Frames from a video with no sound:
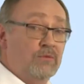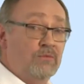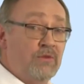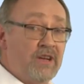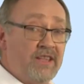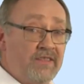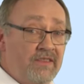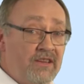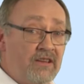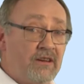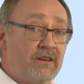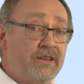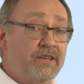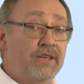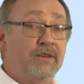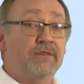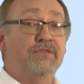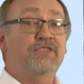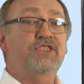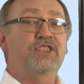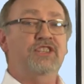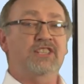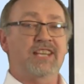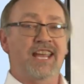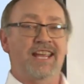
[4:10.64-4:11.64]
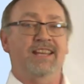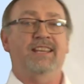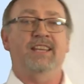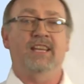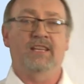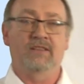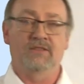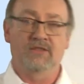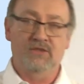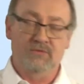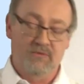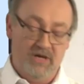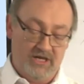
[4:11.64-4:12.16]
with the idea of
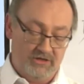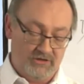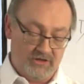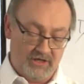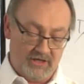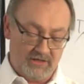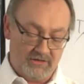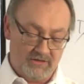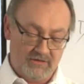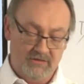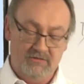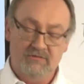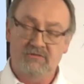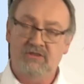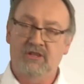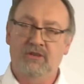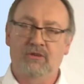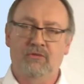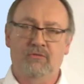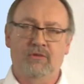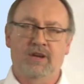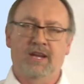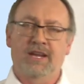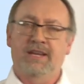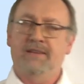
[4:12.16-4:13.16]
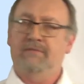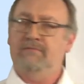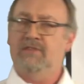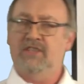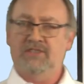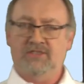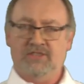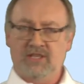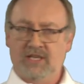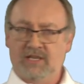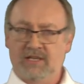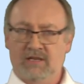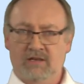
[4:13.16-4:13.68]
stacking switches to create a
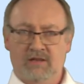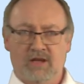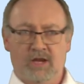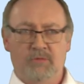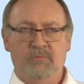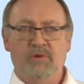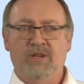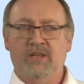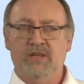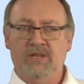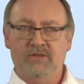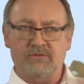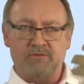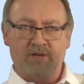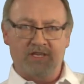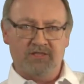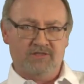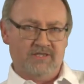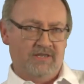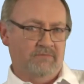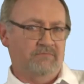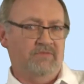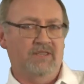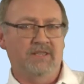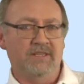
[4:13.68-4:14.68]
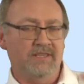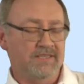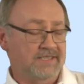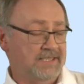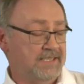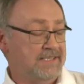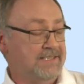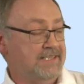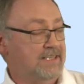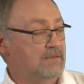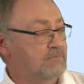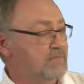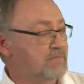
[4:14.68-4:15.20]
single IP address, something that's easy to